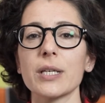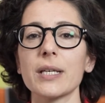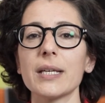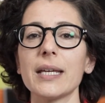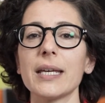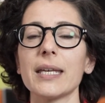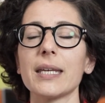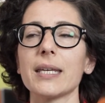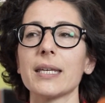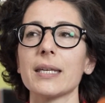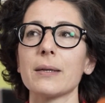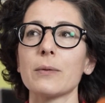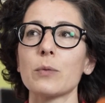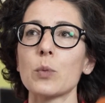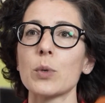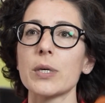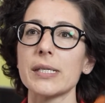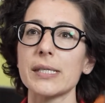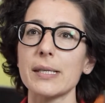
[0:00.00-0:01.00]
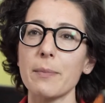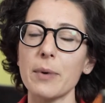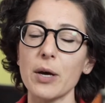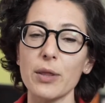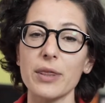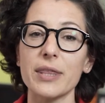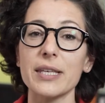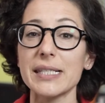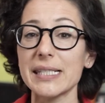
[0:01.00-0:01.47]
and was
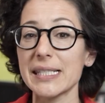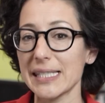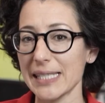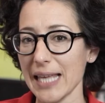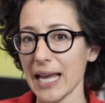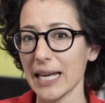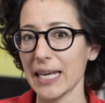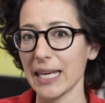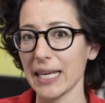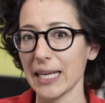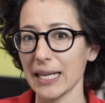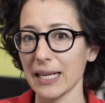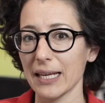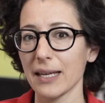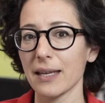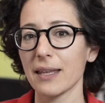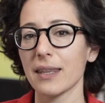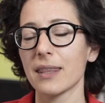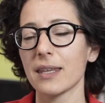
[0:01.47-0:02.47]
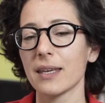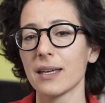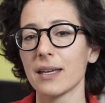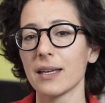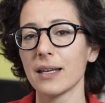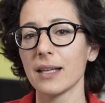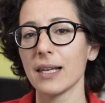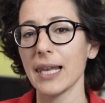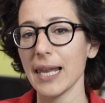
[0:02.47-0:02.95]
about the stacking,
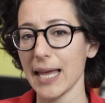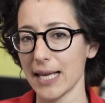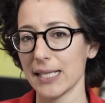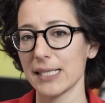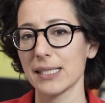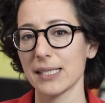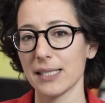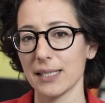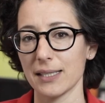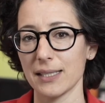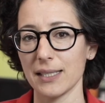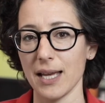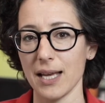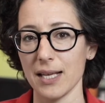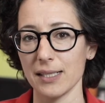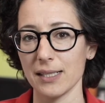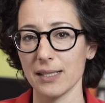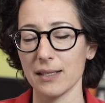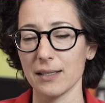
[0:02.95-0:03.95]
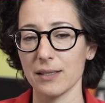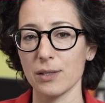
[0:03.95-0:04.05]
the last task.